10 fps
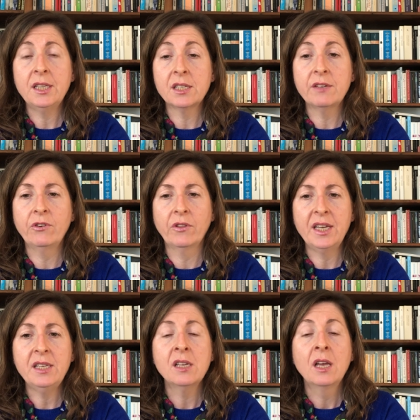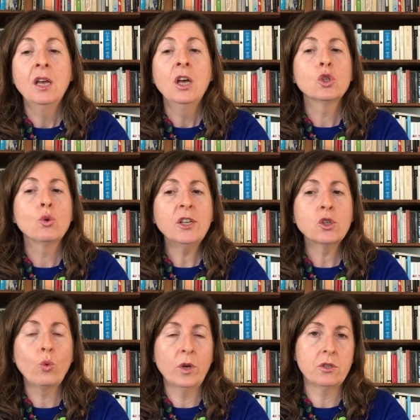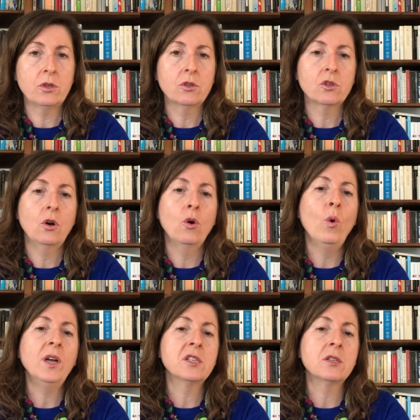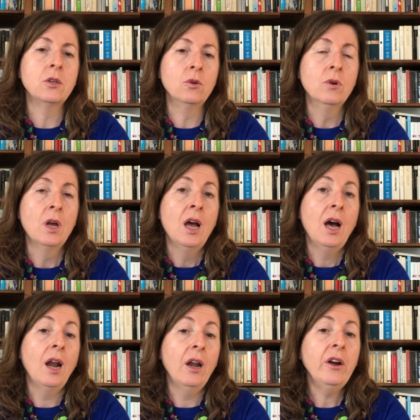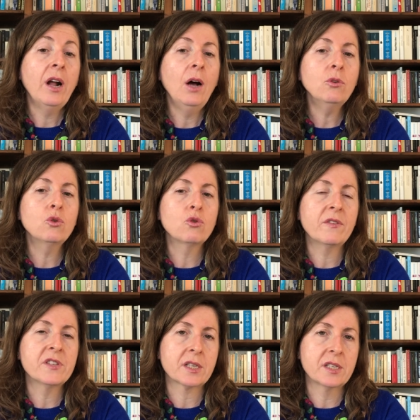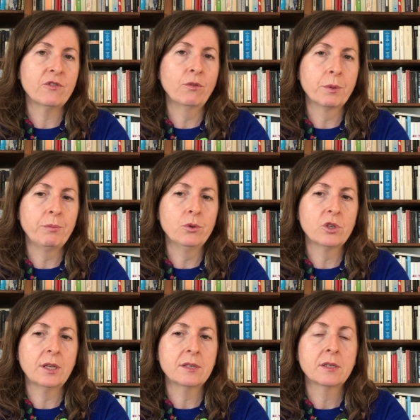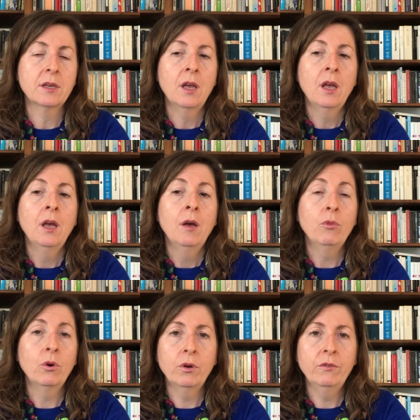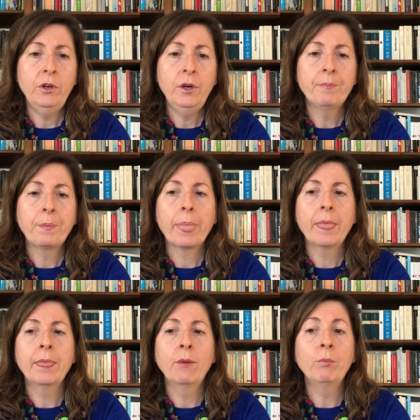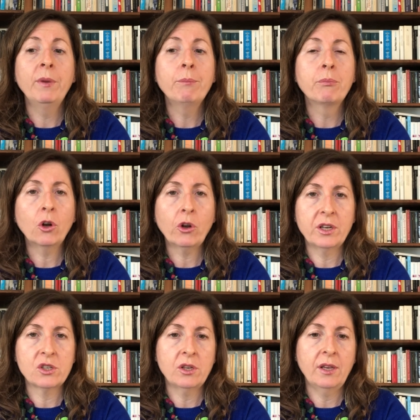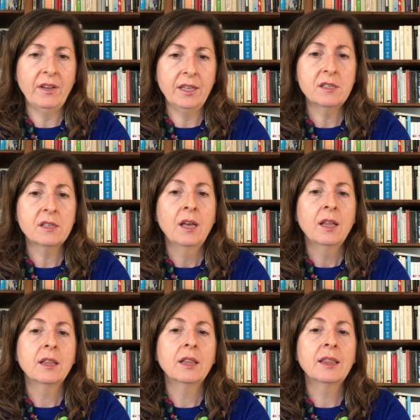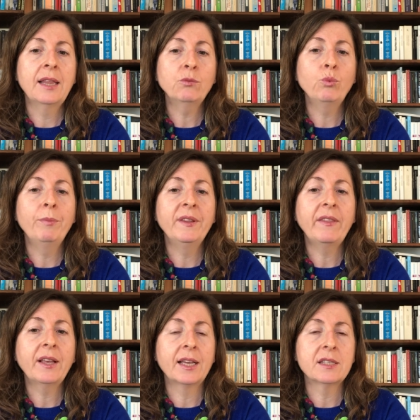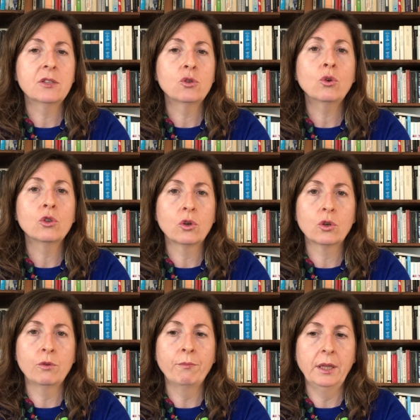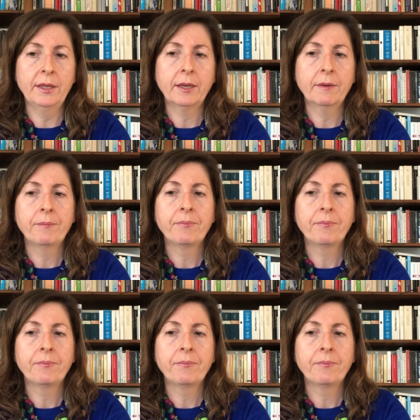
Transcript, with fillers: these info days to ask questions on what's new and learn how to draft successful proposals. Moreover, there will be brokerage events that will be dedicated to consortium building.